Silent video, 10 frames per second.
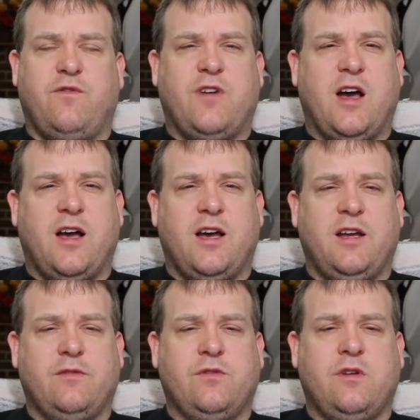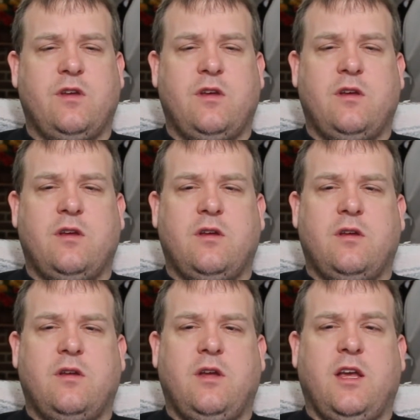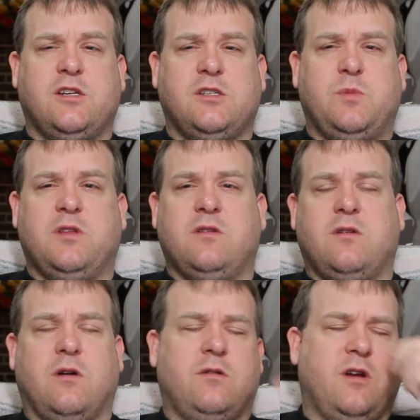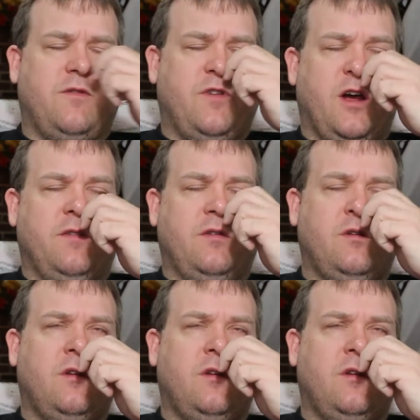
5, and she's been, or not 5,